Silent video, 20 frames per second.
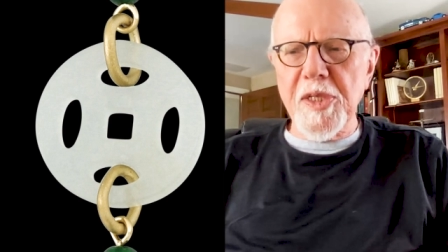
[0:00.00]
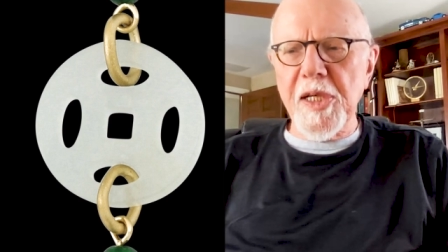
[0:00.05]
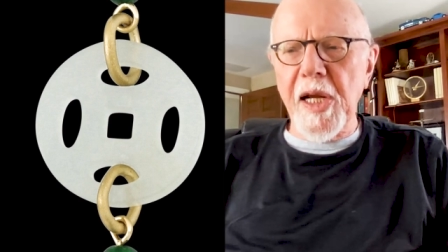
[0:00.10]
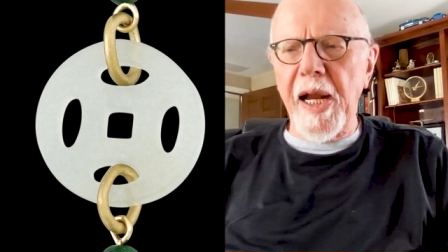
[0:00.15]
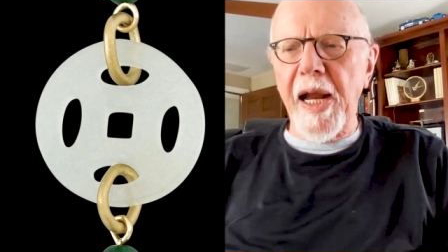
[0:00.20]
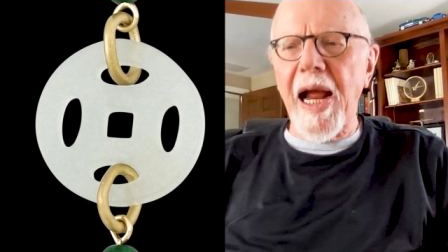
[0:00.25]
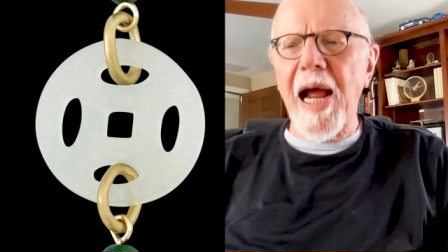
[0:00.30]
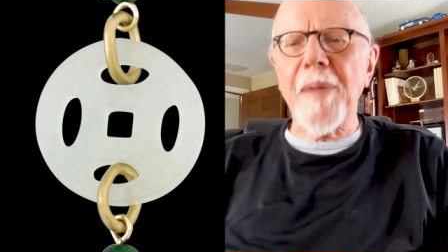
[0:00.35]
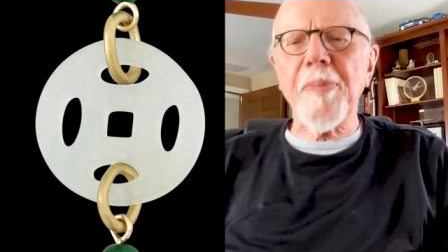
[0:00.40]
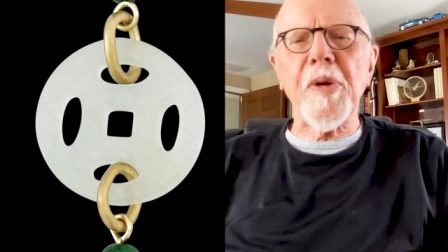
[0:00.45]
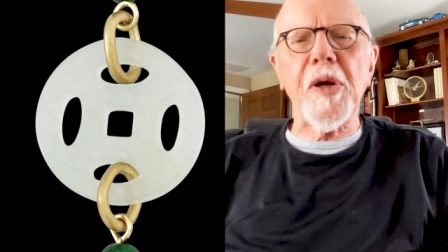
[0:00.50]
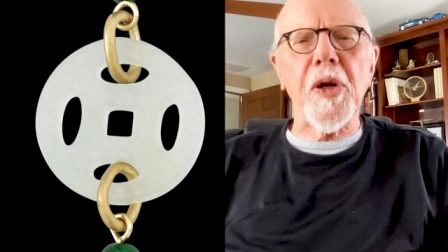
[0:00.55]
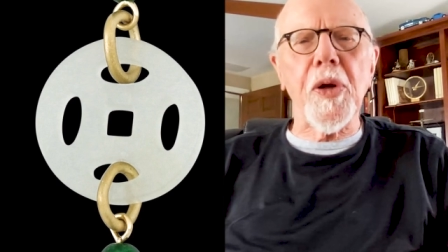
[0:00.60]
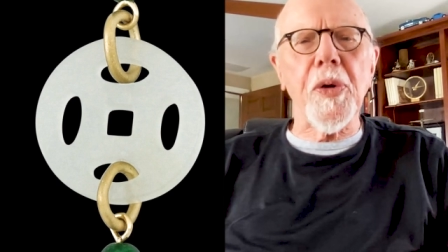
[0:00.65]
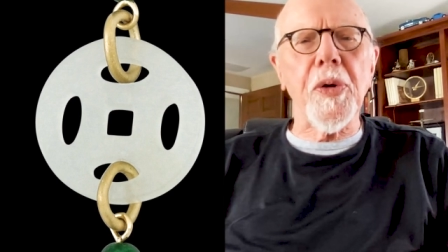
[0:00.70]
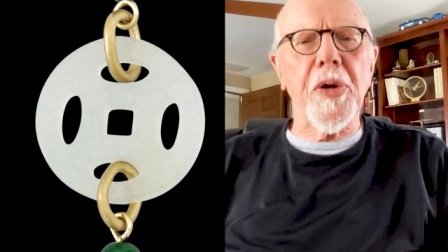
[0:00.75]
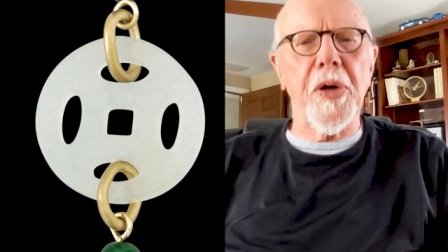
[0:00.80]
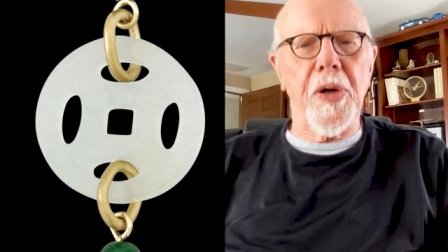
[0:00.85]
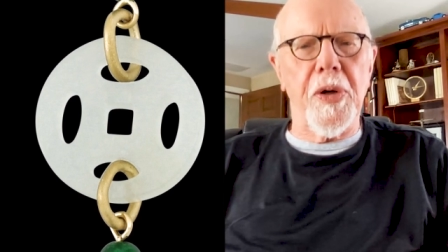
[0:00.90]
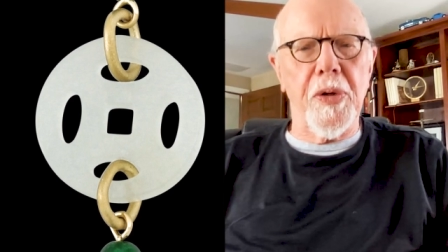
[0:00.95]
would say Happy
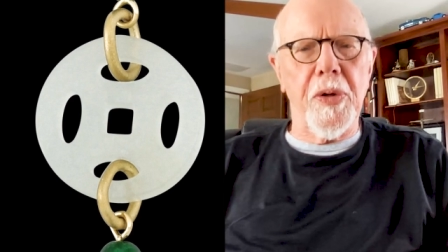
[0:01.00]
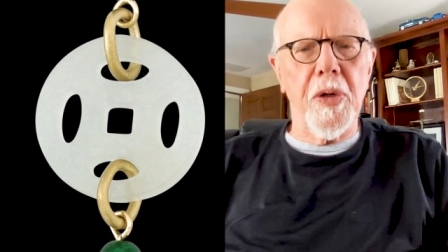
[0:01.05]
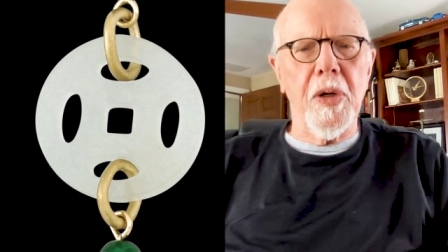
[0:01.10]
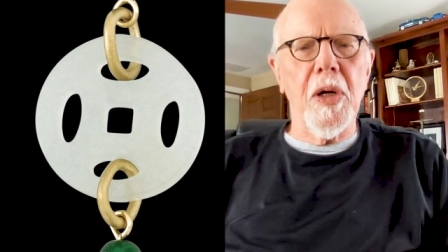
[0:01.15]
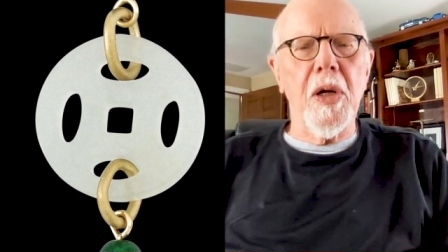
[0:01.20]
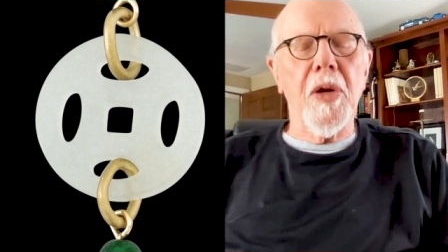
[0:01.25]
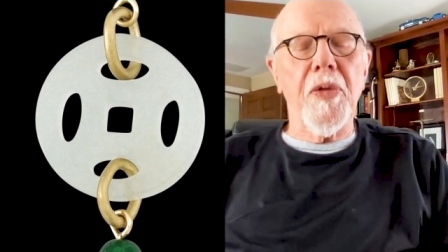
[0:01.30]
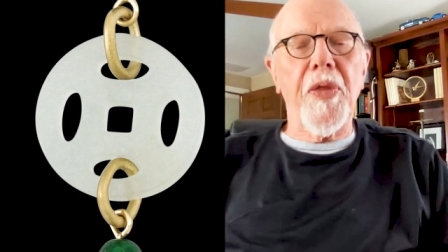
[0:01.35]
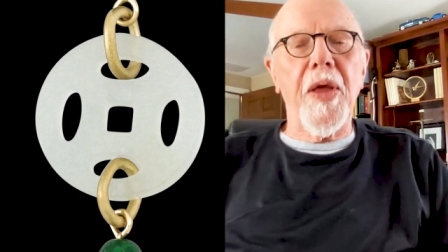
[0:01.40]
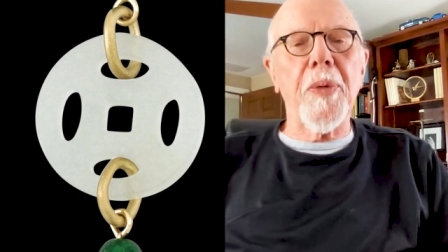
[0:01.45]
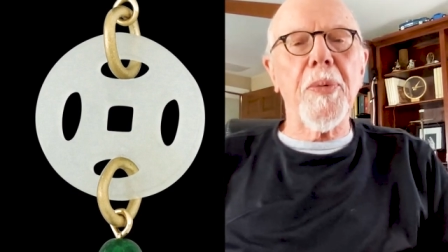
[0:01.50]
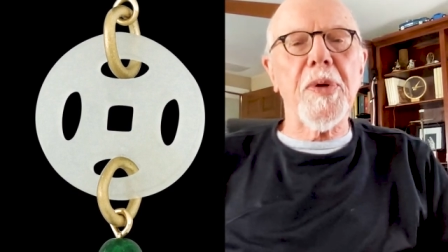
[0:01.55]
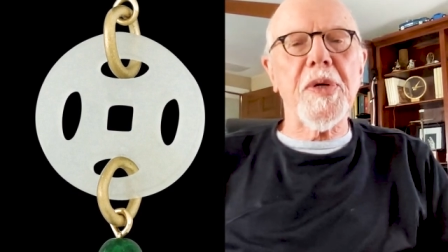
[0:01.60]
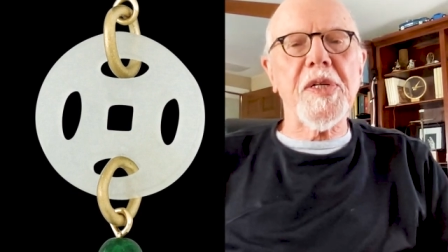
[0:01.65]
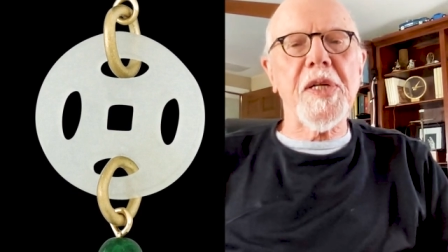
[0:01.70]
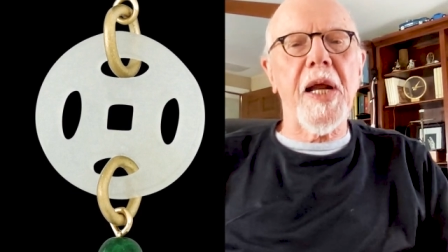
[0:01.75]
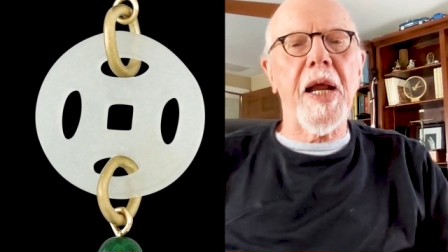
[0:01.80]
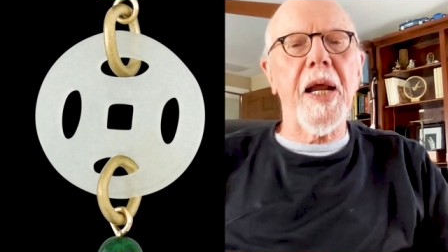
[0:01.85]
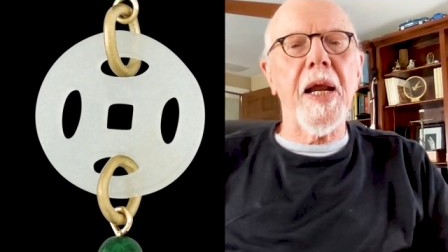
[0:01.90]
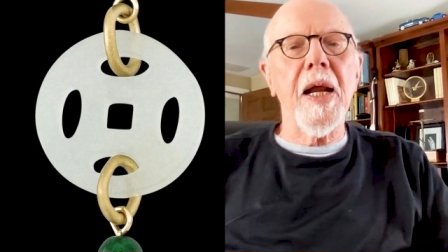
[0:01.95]
New Year, they would
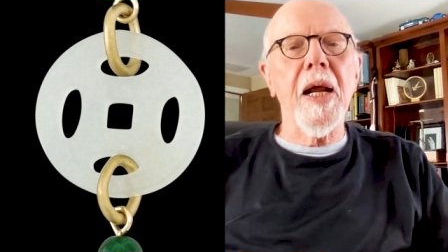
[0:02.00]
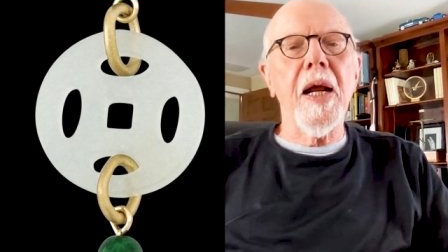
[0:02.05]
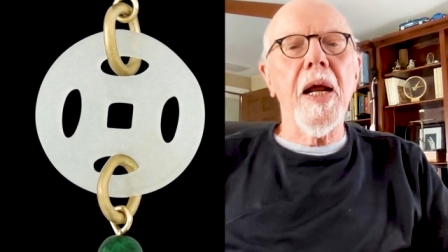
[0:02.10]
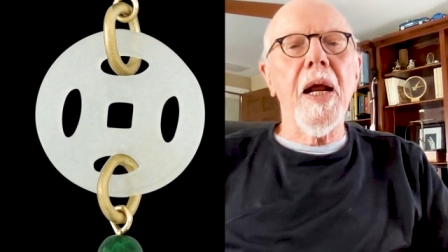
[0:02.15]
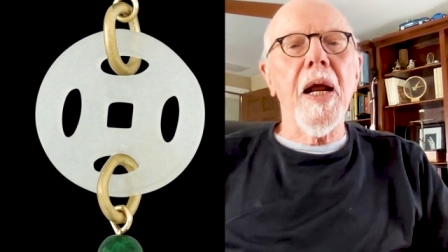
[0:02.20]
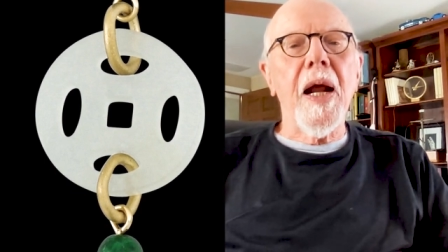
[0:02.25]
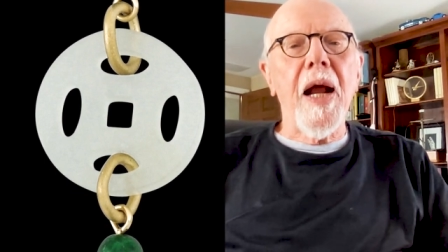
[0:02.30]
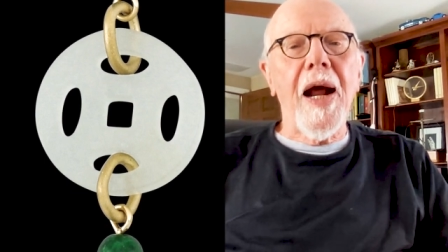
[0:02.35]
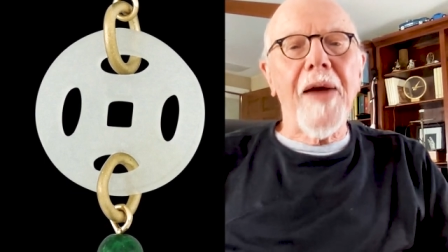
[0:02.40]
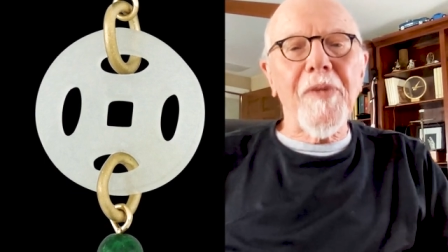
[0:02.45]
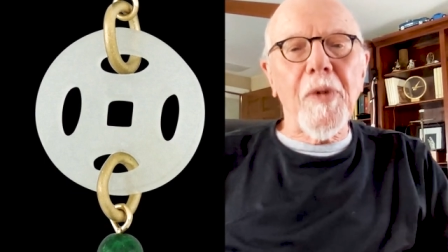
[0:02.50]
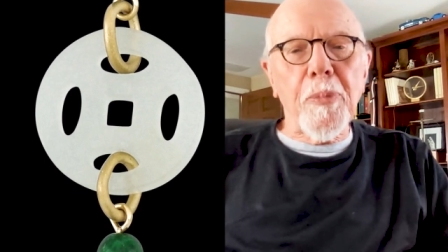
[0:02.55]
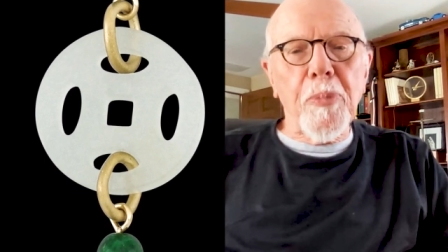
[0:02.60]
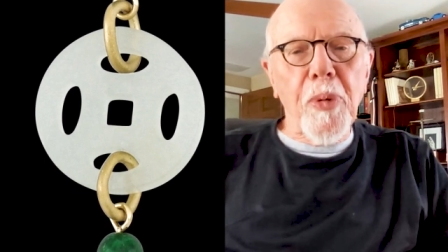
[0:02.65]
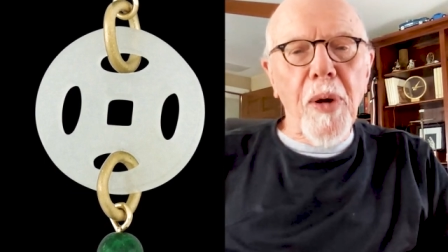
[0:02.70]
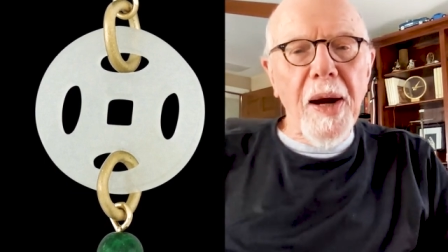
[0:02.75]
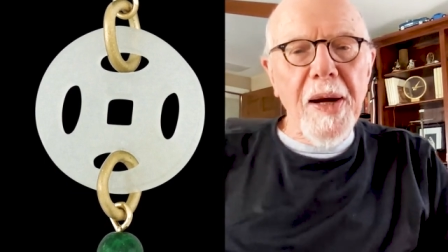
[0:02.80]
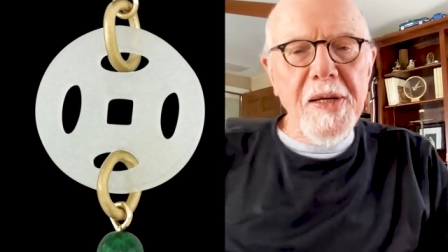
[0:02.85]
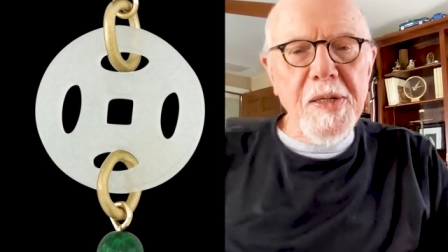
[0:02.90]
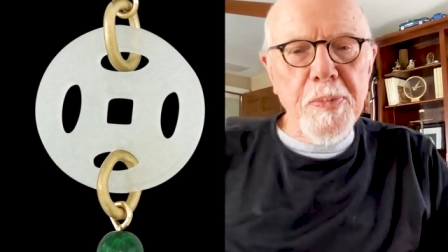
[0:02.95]
say have a
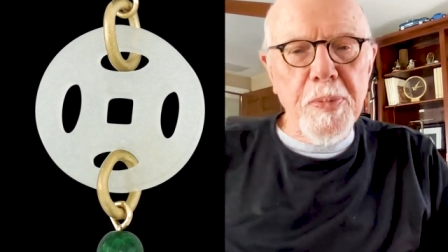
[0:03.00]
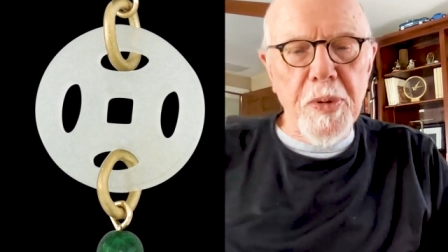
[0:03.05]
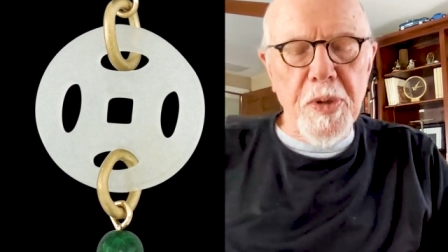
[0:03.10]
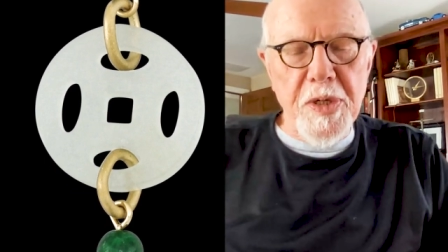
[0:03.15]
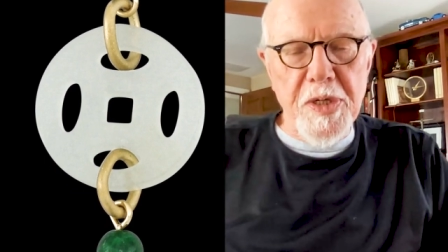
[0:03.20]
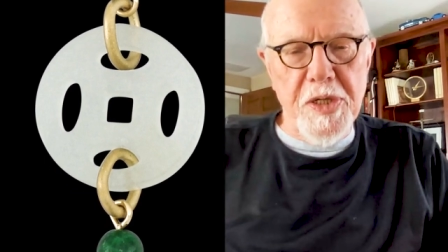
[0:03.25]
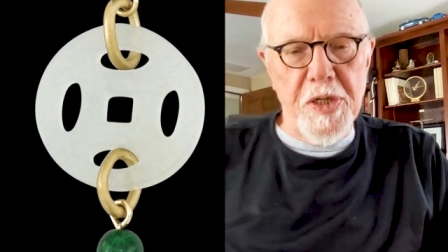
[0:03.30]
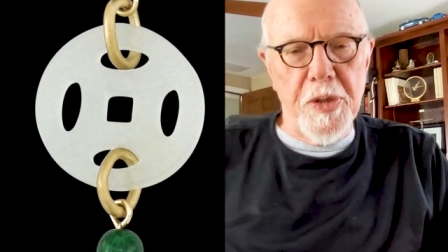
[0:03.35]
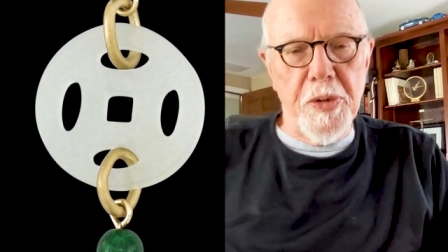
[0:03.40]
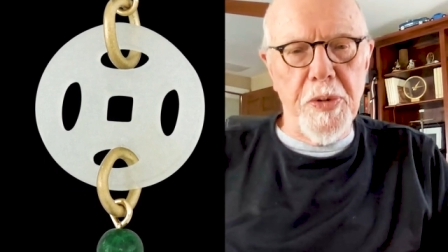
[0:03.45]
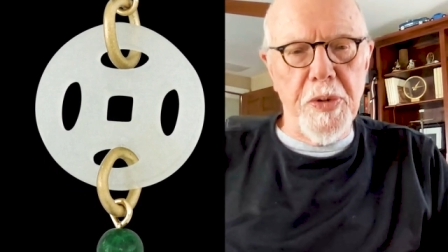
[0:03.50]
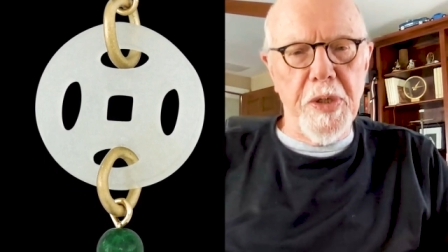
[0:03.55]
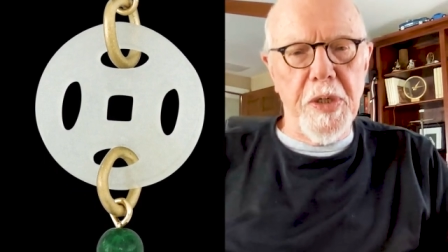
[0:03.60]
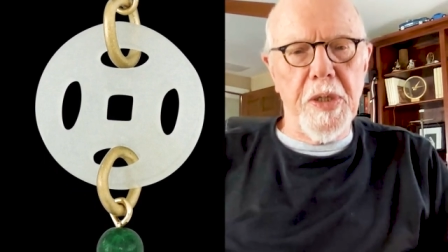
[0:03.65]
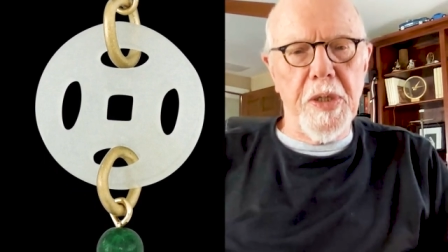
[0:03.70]
prosperous New